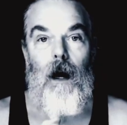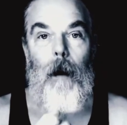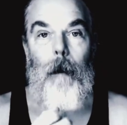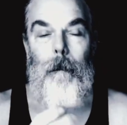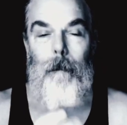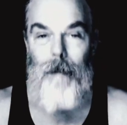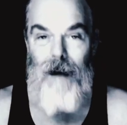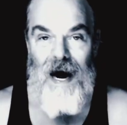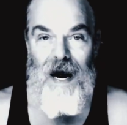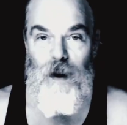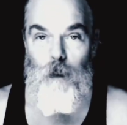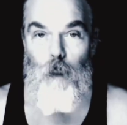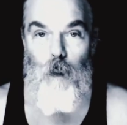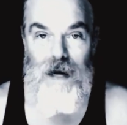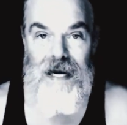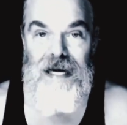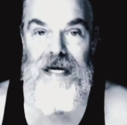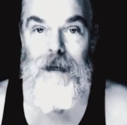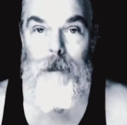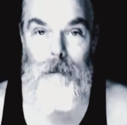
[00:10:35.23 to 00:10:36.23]
by
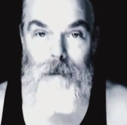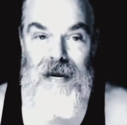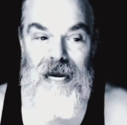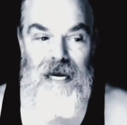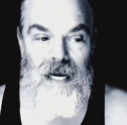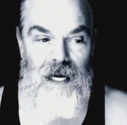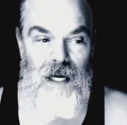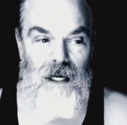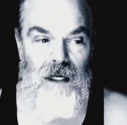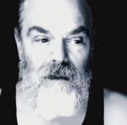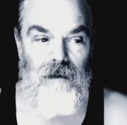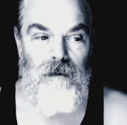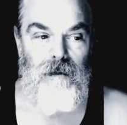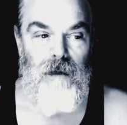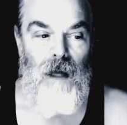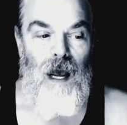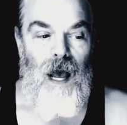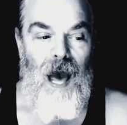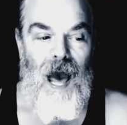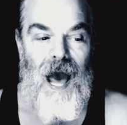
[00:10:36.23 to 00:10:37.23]
weak men,
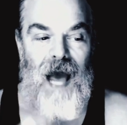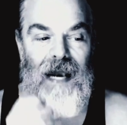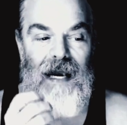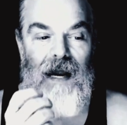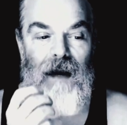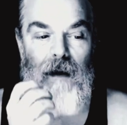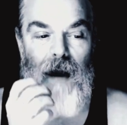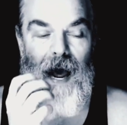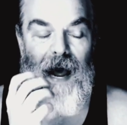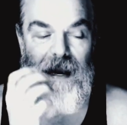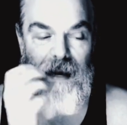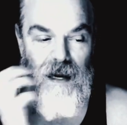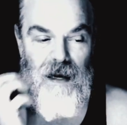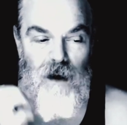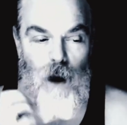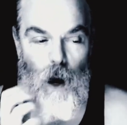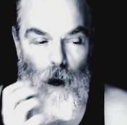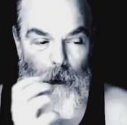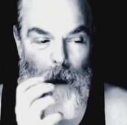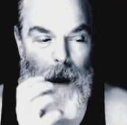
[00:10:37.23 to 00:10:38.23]
and
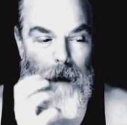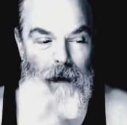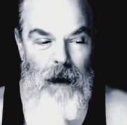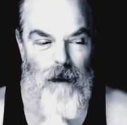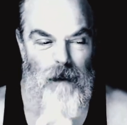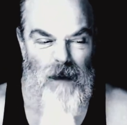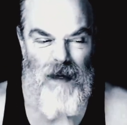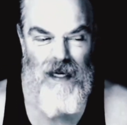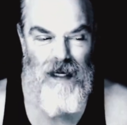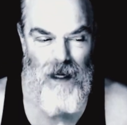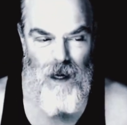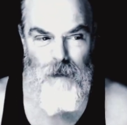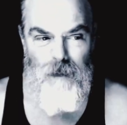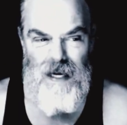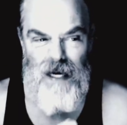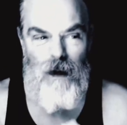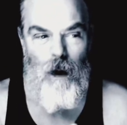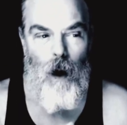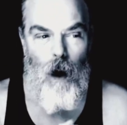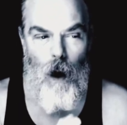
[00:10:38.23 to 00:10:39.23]
in
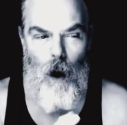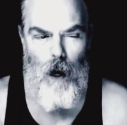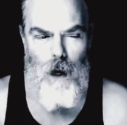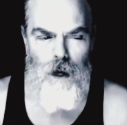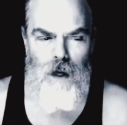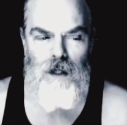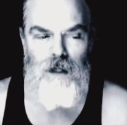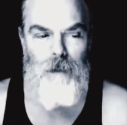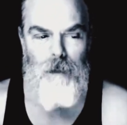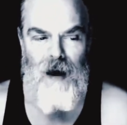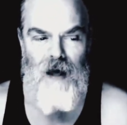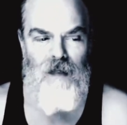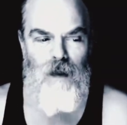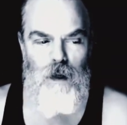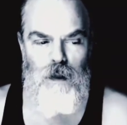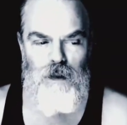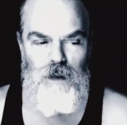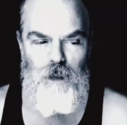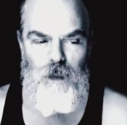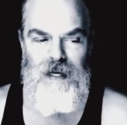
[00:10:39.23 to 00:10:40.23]
becoming hurt by
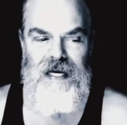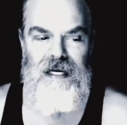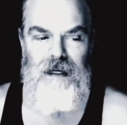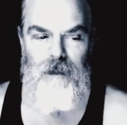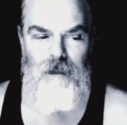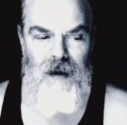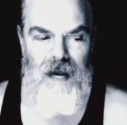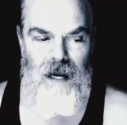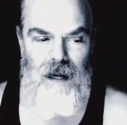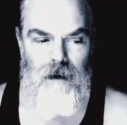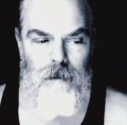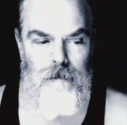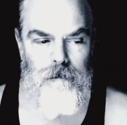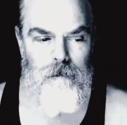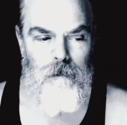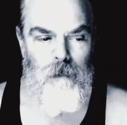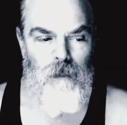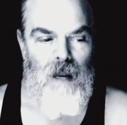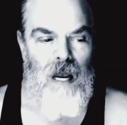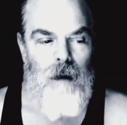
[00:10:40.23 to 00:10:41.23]
those weak men,
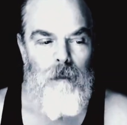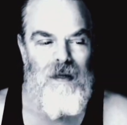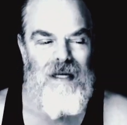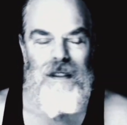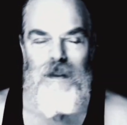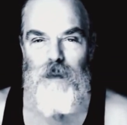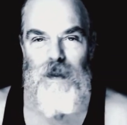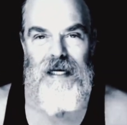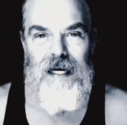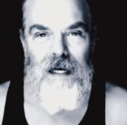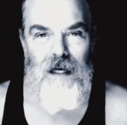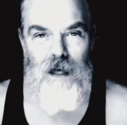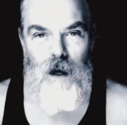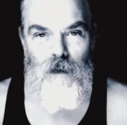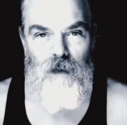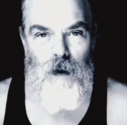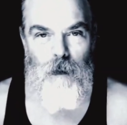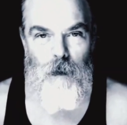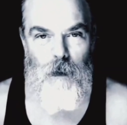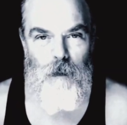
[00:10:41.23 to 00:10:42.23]
because we didn't know
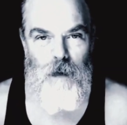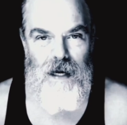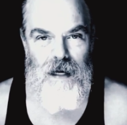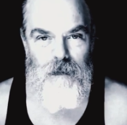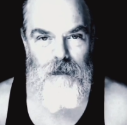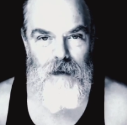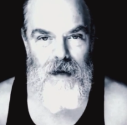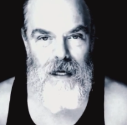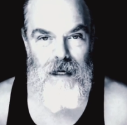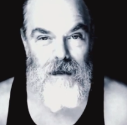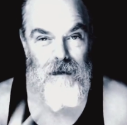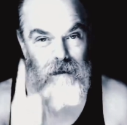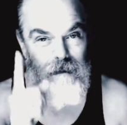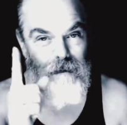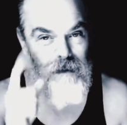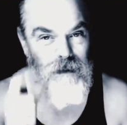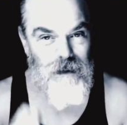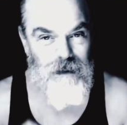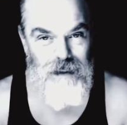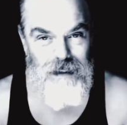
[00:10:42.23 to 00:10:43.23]
they were weak men.
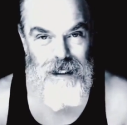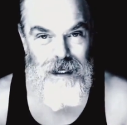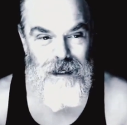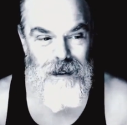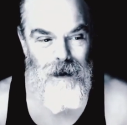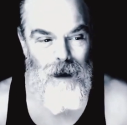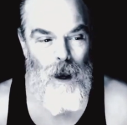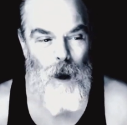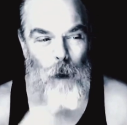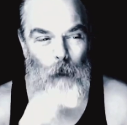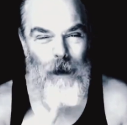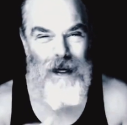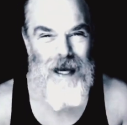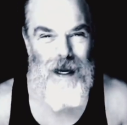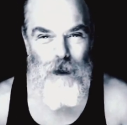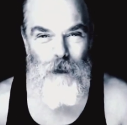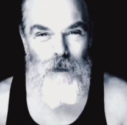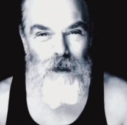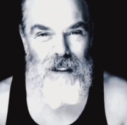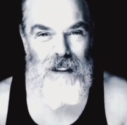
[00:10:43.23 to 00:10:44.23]
You see, we got
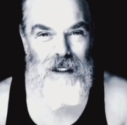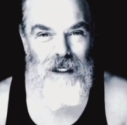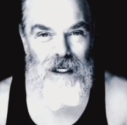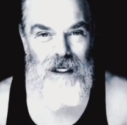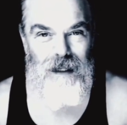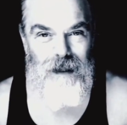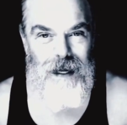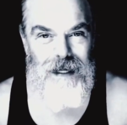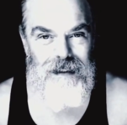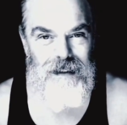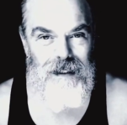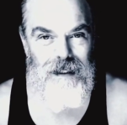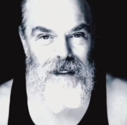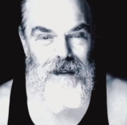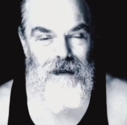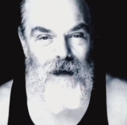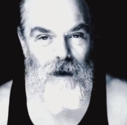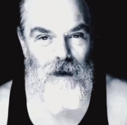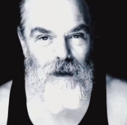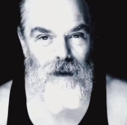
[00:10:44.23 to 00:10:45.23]
a really good lesson
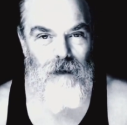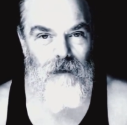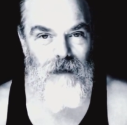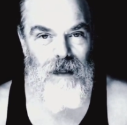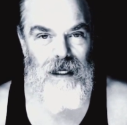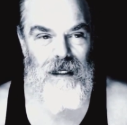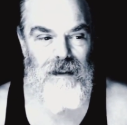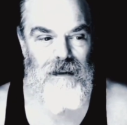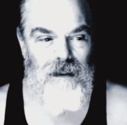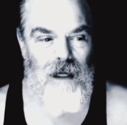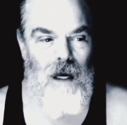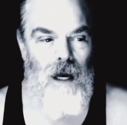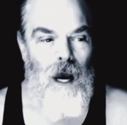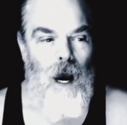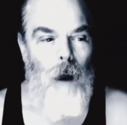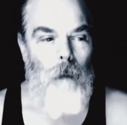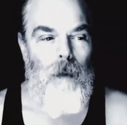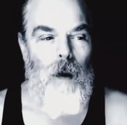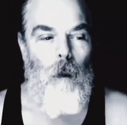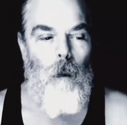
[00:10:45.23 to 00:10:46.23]
in all of this.
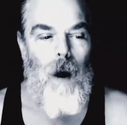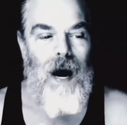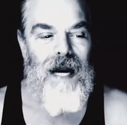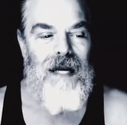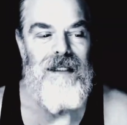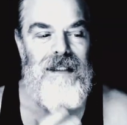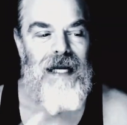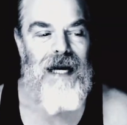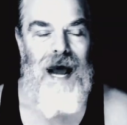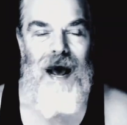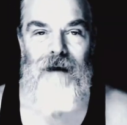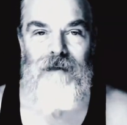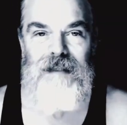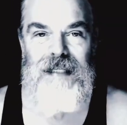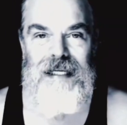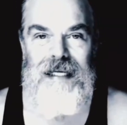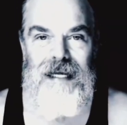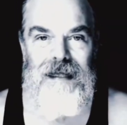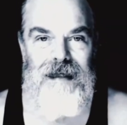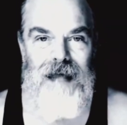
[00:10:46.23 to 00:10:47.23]
But why does it have to
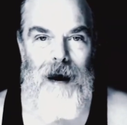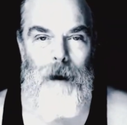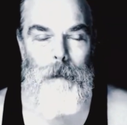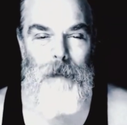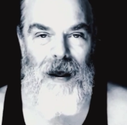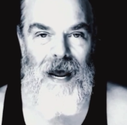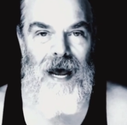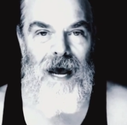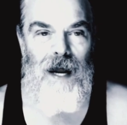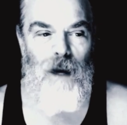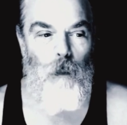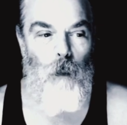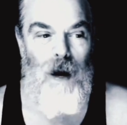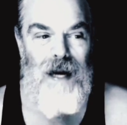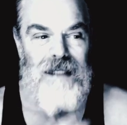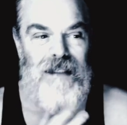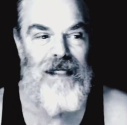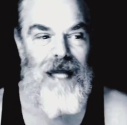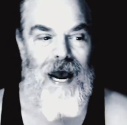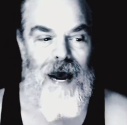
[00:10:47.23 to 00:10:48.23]
get that bad? Why
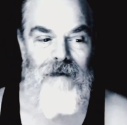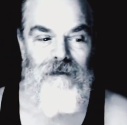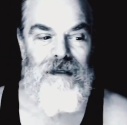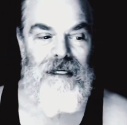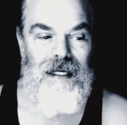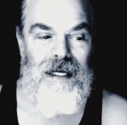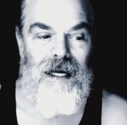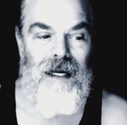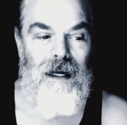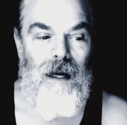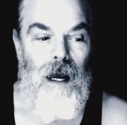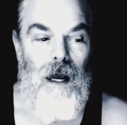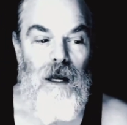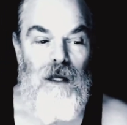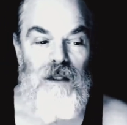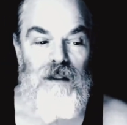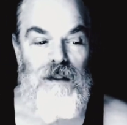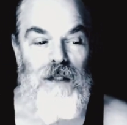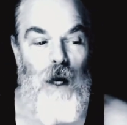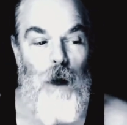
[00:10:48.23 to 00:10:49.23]
does it have to get
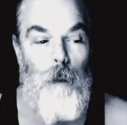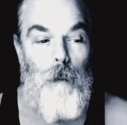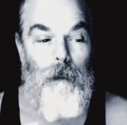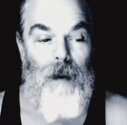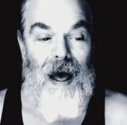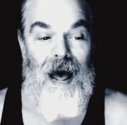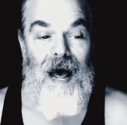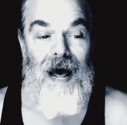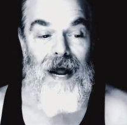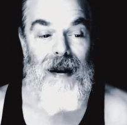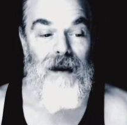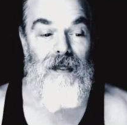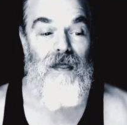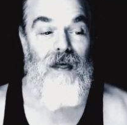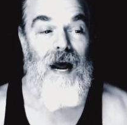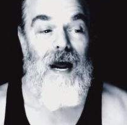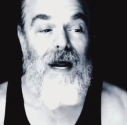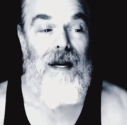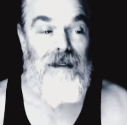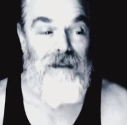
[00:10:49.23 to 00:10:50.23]
so bad
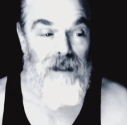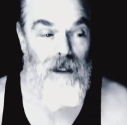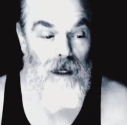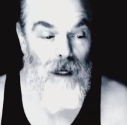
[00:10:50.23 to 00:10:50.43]
that